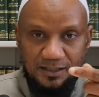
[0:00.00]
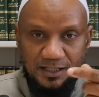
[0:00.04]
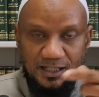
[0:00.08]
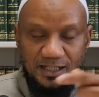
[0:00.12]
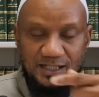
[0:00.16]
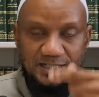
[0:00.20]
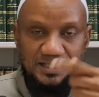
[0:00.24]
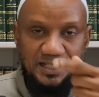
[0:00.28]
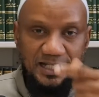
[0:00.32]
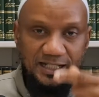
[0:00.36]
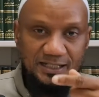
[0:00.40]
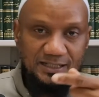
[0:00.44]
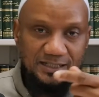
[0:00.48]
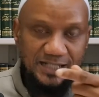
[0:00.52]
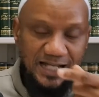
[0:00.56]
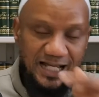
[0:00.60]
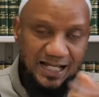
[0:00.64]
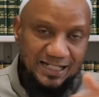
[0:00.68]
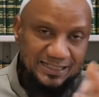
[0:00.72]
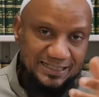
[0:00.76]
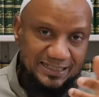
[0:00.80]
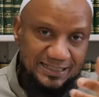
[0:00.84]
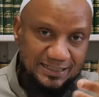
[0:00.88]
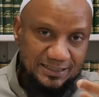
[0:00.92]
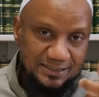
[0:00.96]
then the
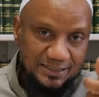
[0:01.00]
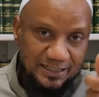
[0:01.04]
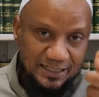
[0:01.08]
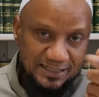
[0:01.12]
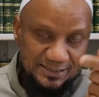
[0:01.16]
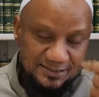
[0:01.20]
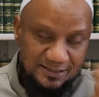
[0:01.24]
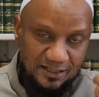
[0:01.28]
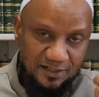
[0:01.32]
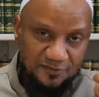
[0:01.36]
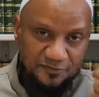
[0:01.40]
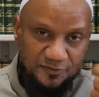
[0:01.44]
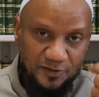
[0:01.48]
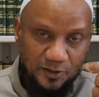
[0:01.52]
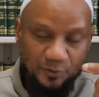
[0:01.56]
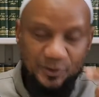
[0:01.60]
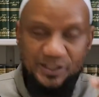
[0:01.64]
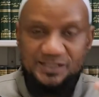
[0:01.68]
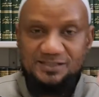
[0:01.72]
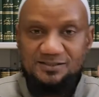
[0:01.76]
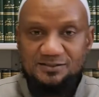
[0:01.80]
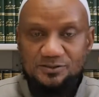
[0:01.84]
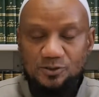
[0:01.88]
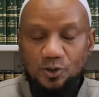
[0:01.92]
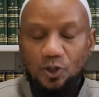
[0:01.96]
hadith is of a
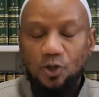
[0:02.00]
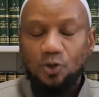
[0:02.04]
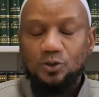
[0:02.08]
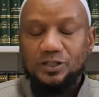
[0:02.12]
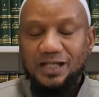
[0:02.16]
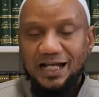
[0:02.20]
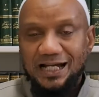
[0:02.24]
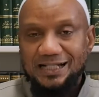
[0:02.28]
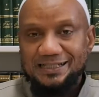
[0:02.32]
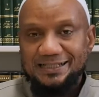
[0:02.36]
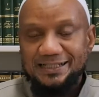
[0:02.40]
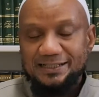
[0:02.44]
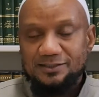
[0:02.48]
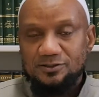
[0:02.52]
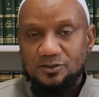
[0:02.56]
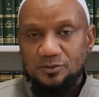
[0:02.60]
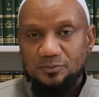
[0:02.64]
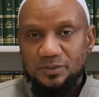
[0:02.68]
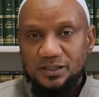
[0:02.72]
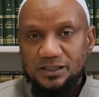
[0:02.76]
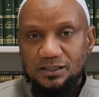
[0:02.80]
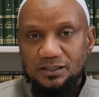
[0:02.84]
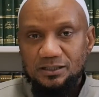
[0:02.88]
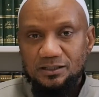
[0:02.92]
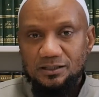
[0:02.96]
reason to all the hadith to
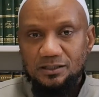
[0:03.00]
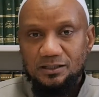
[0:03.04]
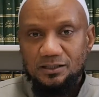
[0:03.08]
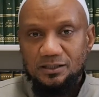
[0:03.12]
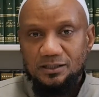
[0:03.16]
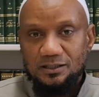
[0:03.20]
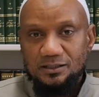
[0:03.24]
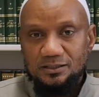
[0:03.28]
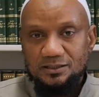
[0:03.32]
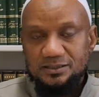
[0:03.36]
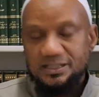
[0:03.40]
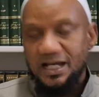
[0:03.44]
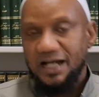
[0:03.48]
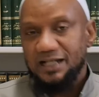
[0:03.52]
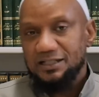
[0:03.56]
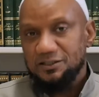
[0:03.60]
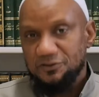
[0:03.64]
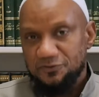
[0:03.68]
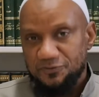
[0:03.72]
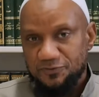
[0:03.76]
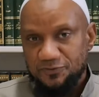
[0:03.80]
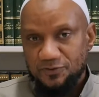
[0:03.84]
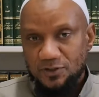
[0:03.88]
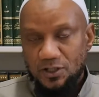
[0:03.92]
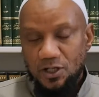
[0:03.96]
be
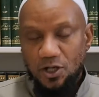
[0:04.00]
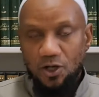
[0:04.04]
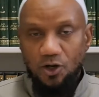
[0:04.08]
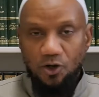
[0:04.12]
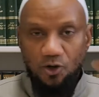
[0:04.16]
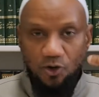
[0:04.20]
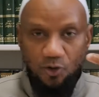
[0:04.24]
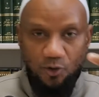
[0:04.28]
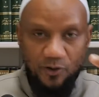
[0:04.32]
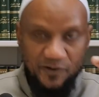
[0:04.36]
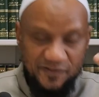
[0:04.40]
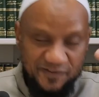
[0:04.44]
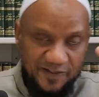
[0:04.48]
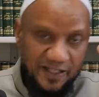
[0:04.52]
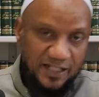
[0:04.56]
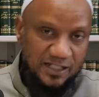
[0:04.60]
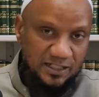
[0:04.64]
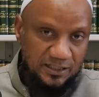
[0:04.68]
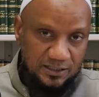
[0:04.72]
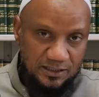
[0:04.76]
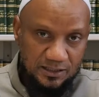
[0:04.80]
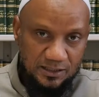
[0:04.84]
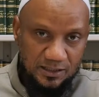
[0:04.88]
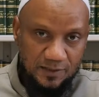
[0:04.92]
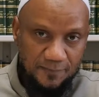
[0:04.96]
da'if. Or
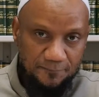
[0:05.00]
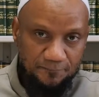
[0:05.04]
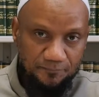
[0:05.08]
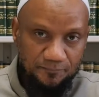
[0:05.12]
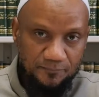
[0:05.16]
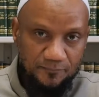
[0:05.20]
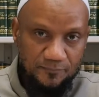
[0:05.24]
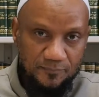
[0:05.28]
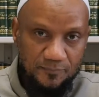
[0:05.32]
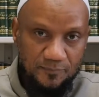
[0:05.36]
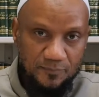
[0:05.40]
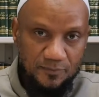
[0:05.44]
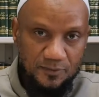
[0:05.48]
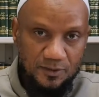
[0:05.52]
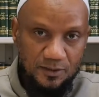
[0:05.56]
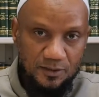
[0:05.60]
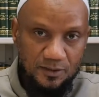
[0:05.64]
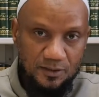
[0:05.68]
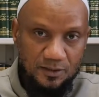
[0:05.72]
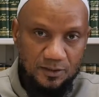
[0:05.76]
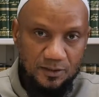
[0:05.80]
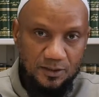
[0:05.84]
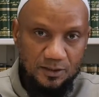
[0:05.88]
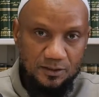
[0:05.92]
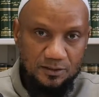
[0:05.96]
second,
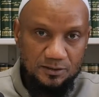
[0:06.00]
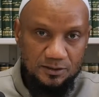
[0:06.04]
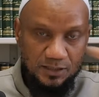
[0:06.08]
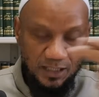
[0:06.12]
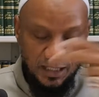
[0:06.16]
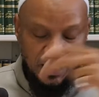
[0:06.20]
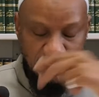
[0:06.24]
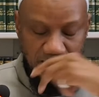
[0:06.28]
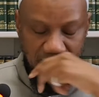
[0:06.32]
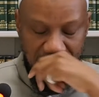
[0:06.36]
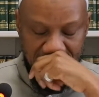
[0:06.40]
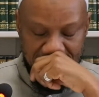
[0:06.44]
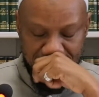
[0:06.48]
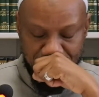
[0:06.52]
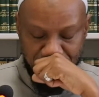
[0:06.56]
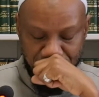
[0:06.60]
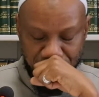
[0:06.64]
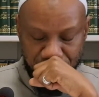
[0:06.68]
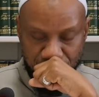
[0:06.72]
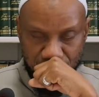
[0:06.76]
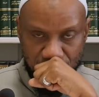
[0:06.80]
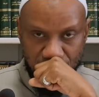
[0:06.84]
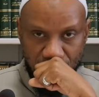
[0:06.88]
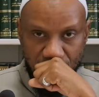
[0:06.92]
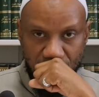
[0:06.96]

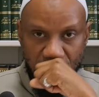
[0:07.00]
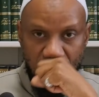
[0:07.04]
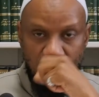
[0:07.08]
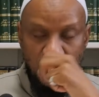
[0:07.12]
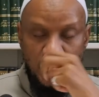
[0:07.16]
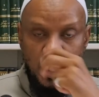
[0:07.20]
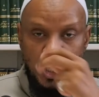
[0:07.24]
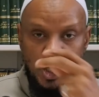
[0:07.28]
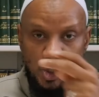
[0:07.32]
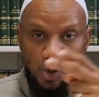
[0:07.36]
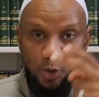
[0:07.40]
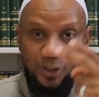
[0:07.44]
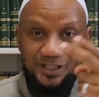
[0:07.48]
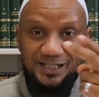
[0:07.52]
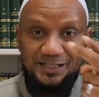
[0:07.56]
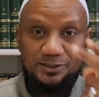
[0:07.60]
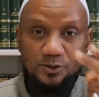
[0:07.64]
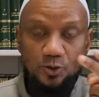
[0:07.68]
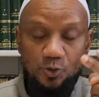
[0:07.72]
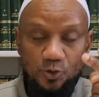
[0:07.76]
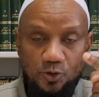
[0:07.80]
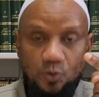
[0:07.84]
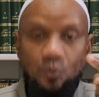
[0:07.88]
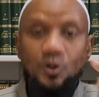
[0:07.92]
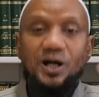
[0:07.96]
looking at the
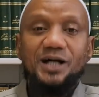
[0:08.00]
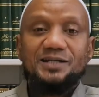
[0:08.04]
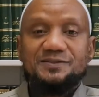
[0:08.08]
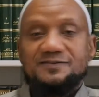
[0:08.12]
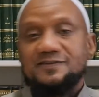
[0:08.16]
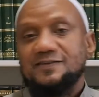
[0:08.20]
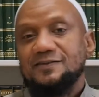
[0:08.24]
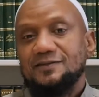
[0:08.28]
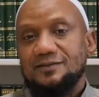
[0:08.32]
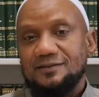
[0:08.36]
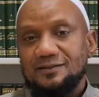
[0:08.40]
rawat